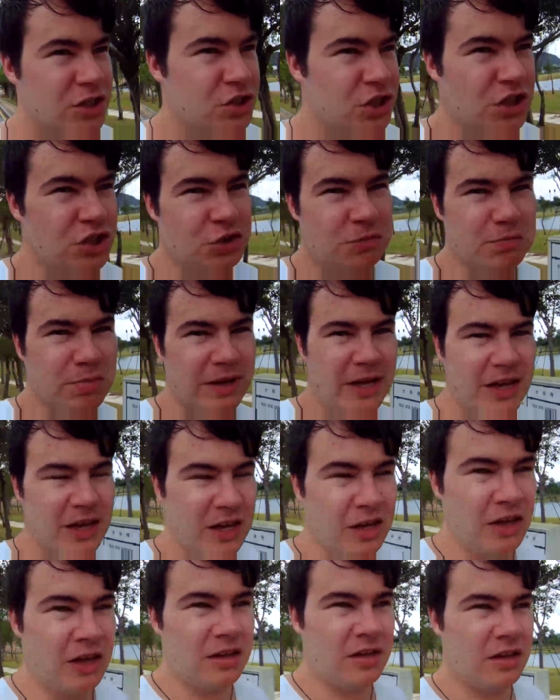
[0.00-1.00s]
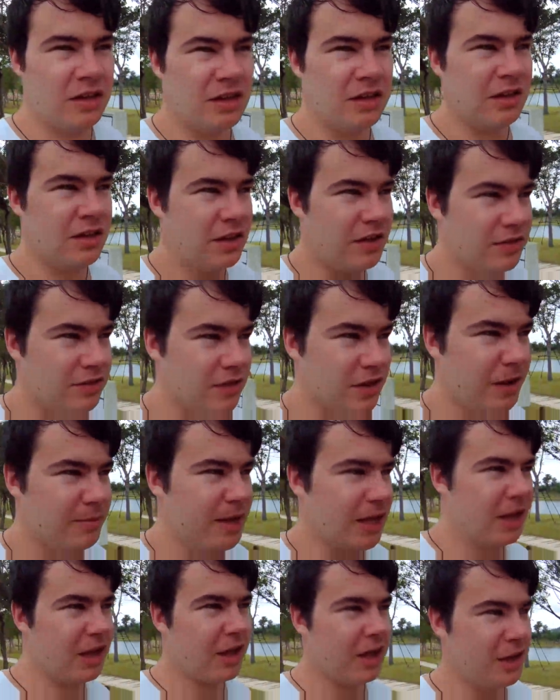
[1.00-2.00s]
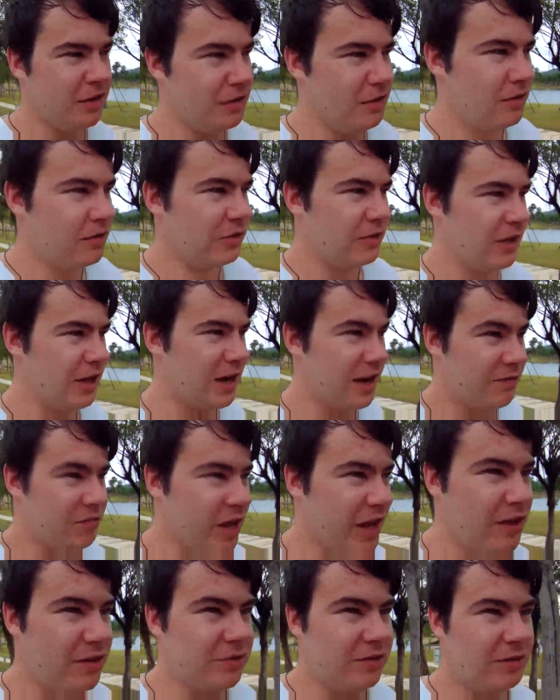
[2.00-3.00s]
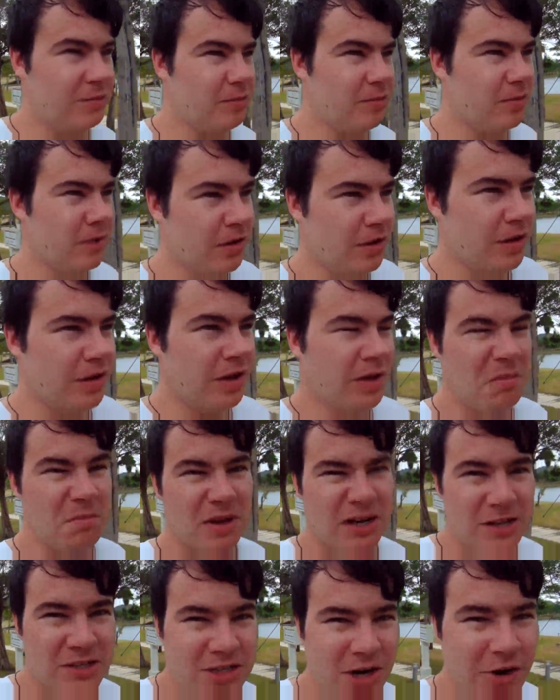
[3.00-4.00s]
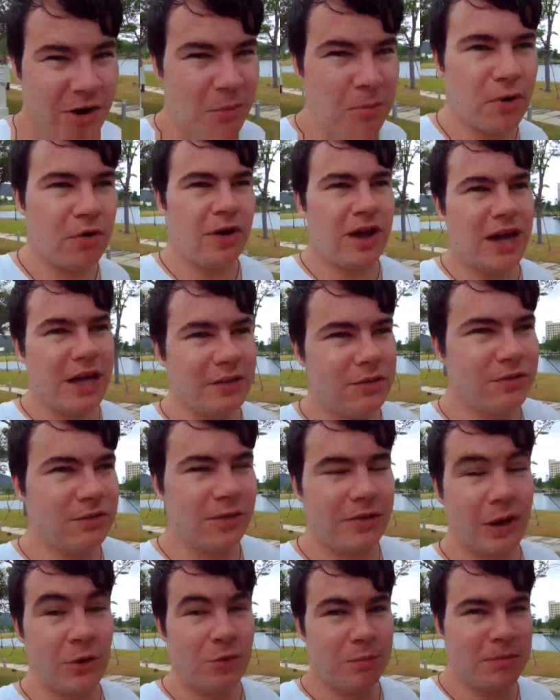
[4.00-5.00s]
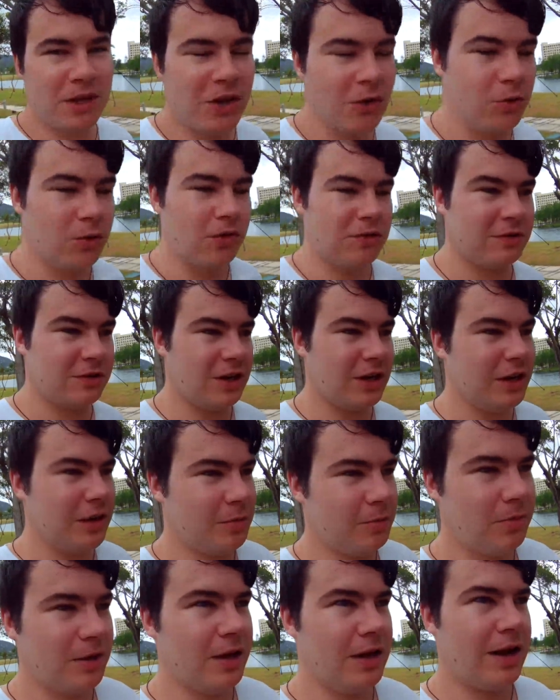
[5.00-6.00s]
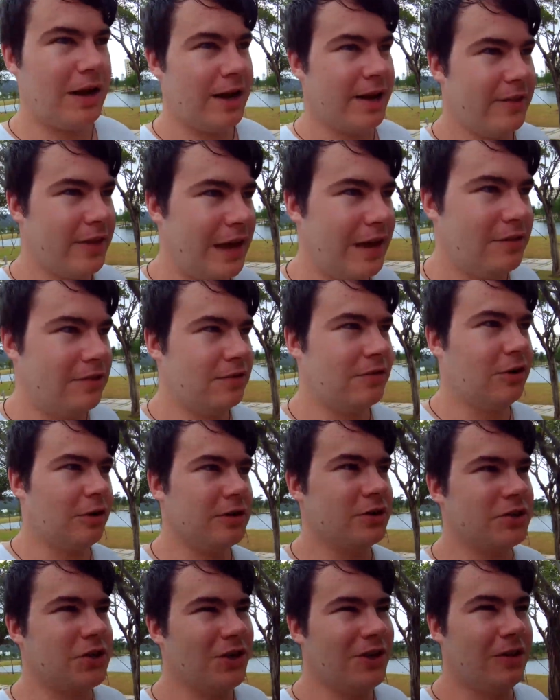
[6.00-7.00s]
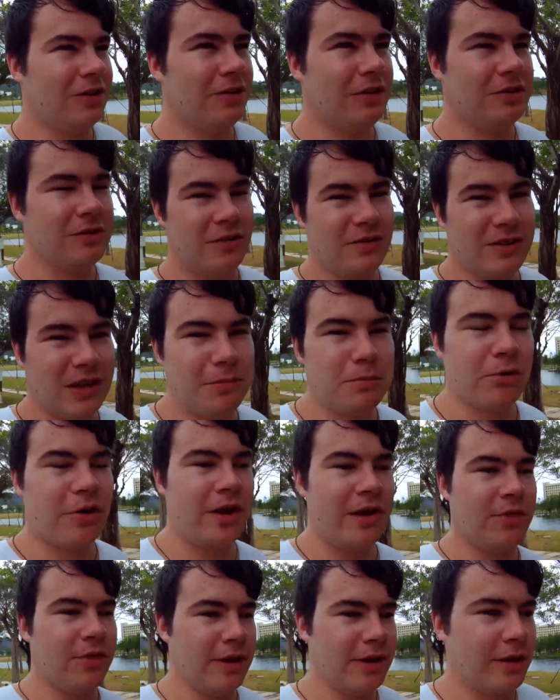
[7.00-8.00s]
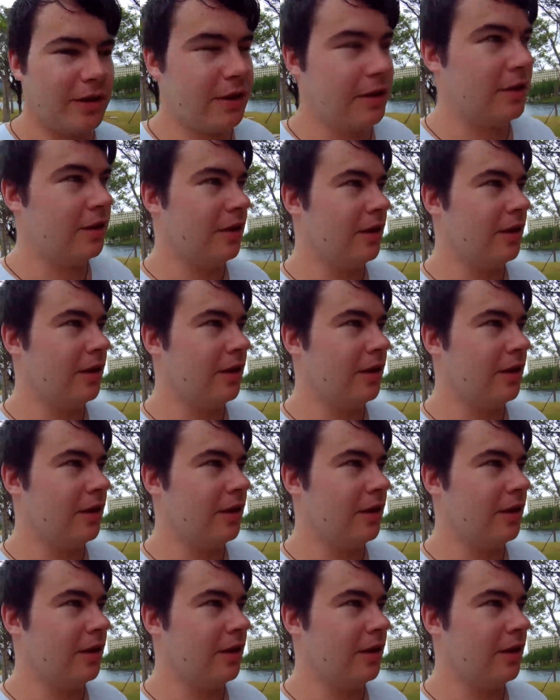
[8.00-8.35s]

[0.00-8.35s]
Xi Jinping is coming and they're gonna have like some military parades, so that would be cool to see, but that's not until December, I think.